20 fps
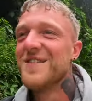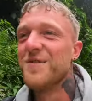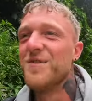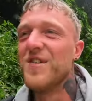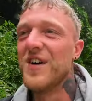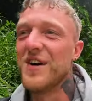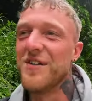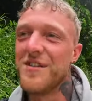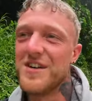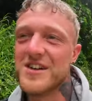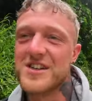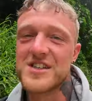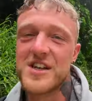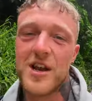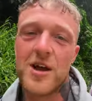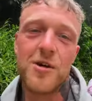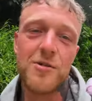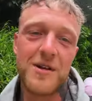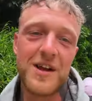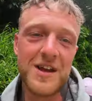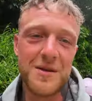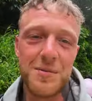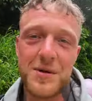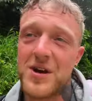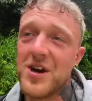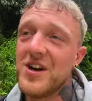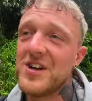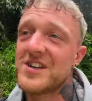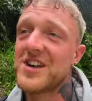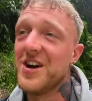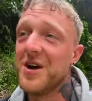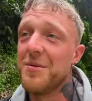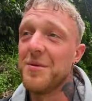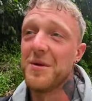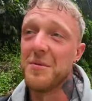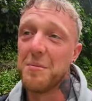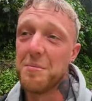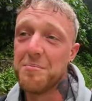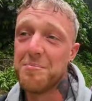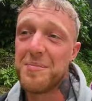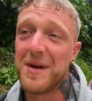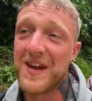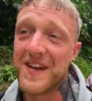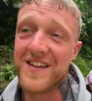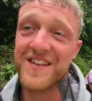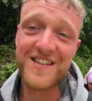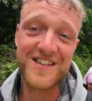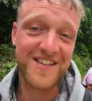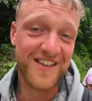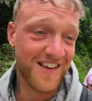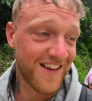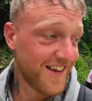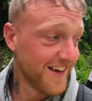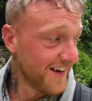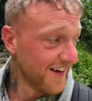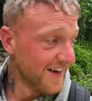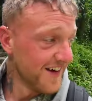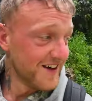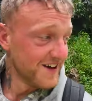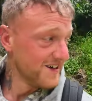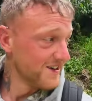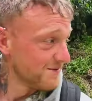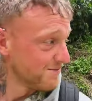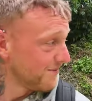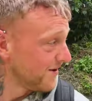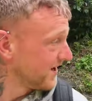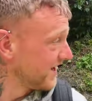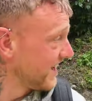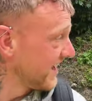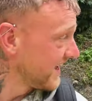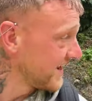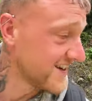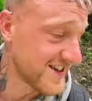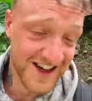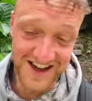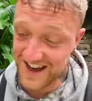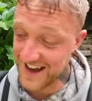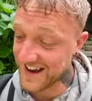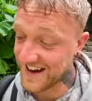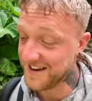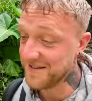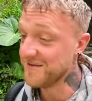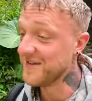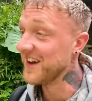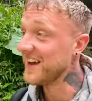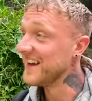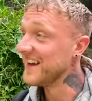Very slowly because I'm in bits. My legs are killing me.